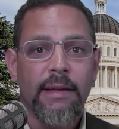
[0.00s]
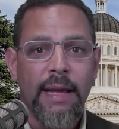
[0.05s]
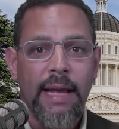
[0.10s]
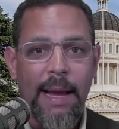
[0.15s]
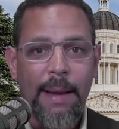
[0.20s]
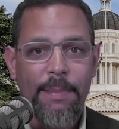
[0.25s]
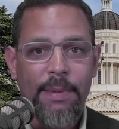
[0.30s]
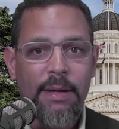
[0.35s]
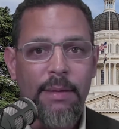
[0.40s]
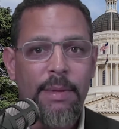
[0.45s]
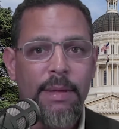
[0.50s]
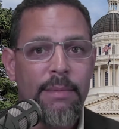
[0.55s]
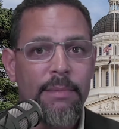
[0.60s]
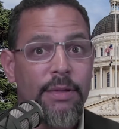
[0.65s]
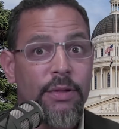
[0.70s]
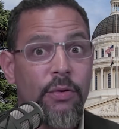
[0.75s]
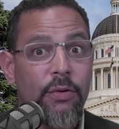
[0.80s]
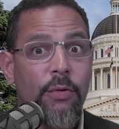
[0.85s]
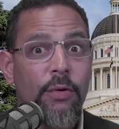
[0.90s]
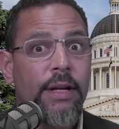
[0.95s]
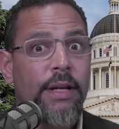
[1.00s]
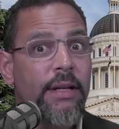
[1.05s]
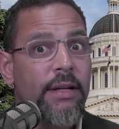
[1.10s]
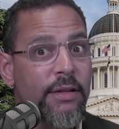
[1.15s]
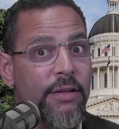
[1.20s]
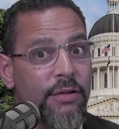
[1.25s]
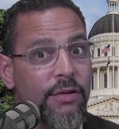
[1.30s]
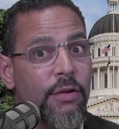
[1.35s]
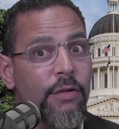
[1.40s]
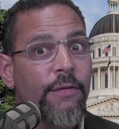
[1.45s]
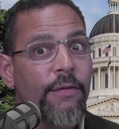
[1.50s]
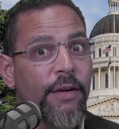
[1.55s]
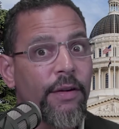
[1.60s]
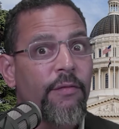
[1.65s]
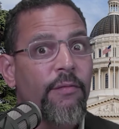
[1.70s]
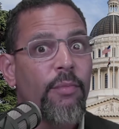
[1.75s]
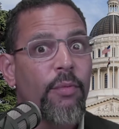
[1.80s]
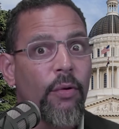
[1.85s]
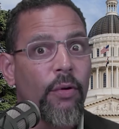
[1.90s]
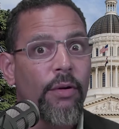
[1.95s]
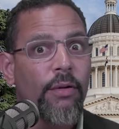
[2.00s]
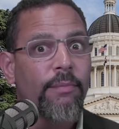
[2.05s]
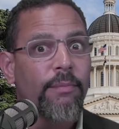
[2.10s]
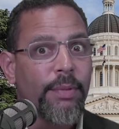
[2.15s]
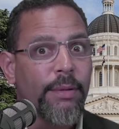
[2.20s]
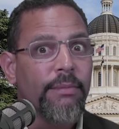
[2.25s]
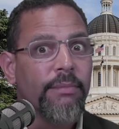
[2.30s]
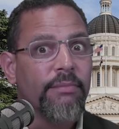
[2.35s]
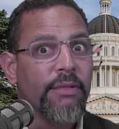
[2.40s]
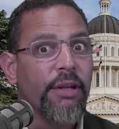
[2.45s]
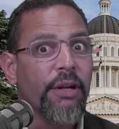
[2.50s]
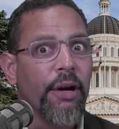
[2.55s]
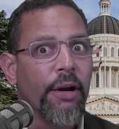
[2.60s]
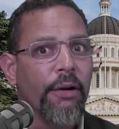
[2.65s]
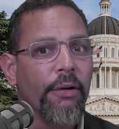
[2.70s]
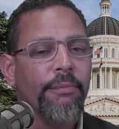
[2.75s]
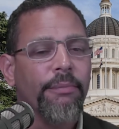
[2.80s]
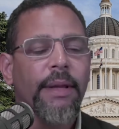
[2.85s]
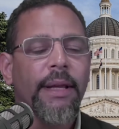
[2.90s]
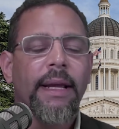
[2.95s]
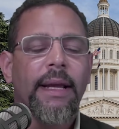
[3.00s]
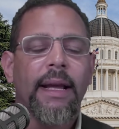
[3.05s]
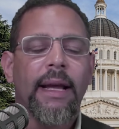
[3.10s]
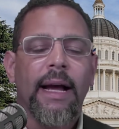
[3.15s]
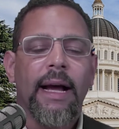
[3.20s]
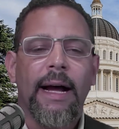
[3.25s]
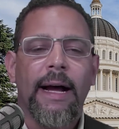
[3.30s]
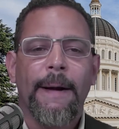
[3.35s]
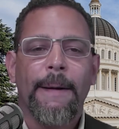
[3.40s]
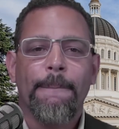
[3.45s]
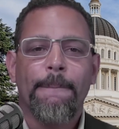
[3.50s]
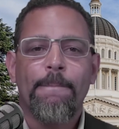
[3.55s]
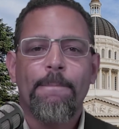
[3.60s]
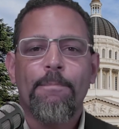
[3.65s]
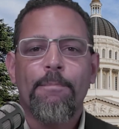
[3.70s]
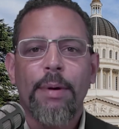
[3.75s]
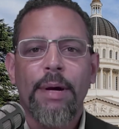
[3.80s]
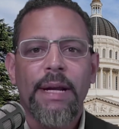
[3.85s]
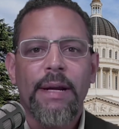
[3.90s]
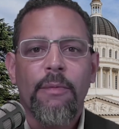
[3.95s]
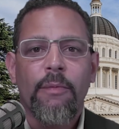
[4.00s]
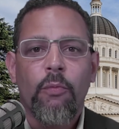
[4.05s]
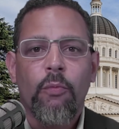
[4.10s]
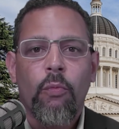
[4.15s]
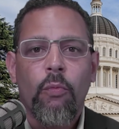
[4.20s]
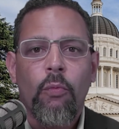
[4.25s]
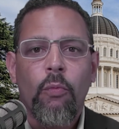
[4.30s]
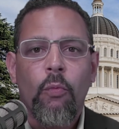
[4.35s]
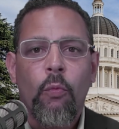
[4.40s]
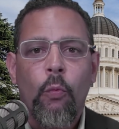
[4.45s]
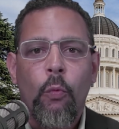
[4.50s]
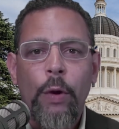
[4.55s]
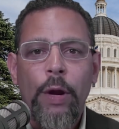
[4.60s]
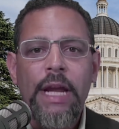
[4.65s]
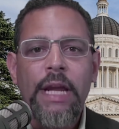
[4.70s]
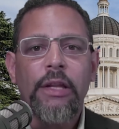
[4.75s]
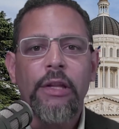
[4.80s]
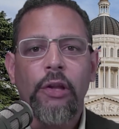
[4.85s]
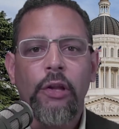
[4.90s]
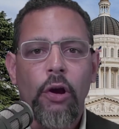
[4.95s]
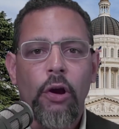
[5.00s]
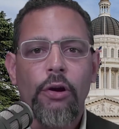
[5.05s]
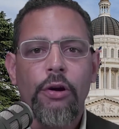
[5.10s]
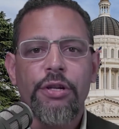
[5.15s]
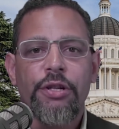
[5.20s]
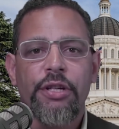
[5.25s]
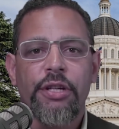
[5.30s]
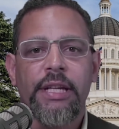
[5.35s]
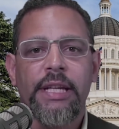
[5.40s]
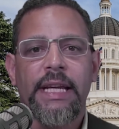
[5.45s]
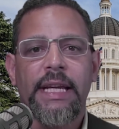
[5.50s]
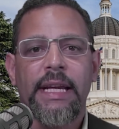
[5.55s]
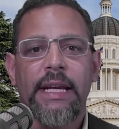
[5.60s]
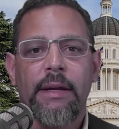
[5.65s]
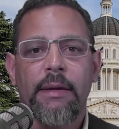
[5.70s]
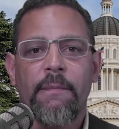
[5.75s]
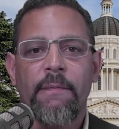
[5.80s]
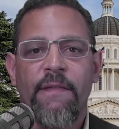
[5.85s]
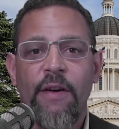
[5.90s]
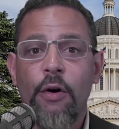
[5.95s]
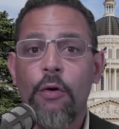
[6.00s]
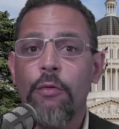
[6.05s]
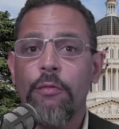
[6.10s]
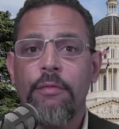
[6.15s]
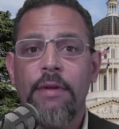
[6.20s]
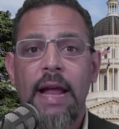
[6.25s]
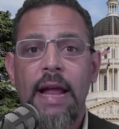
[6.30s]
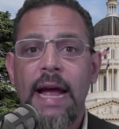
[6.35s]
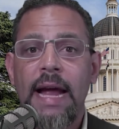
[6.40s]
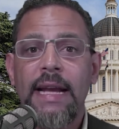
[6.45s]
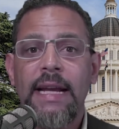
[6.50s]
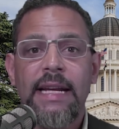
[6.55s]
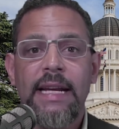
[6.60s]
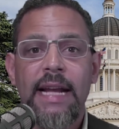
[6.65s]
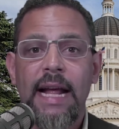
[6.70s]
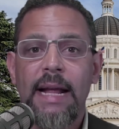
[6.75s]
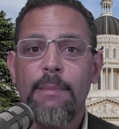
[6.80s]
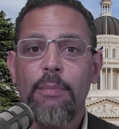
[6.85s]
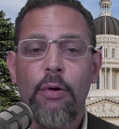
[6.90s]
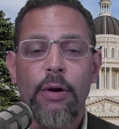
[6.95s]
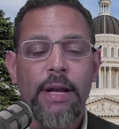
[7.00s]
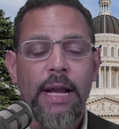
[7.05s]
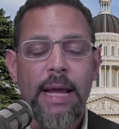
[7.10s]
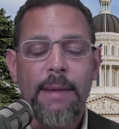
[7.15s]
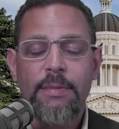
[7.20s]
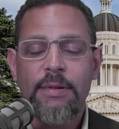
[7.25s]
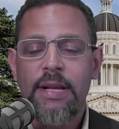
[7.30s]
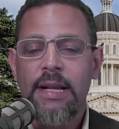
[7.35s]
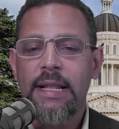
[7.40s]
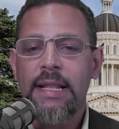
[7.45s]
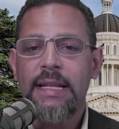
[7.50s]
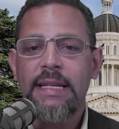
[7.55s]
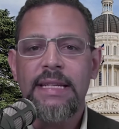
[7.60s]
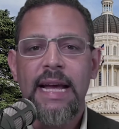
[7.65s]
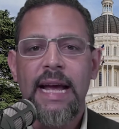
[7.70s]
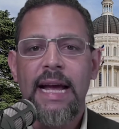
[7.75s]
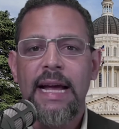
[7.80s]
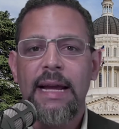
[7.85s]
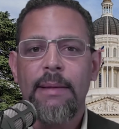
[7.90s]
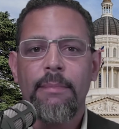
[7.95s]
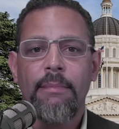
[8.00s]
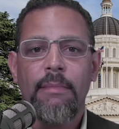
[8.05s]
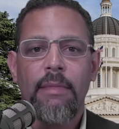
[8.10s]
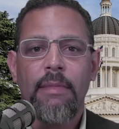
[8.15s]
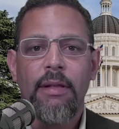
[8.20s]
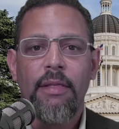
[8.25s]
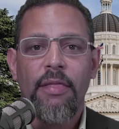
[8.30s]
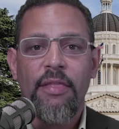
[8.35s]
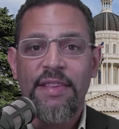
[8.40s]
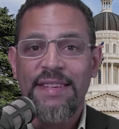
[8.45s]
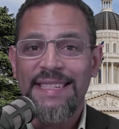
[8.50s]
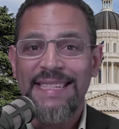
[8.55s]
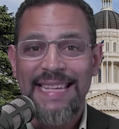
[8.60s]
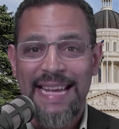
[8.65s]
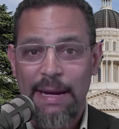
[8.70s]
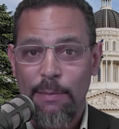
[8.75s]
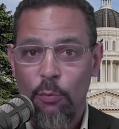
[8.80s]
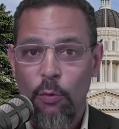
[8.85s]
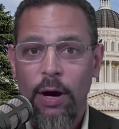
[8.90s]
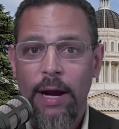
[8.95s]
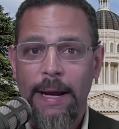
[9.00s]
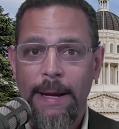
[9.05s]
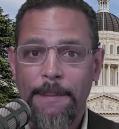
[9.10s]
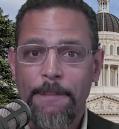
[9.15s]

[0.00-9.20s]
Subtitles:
Happen to be a majority conservative board, but but we largely vote 99.9% of the time the same way.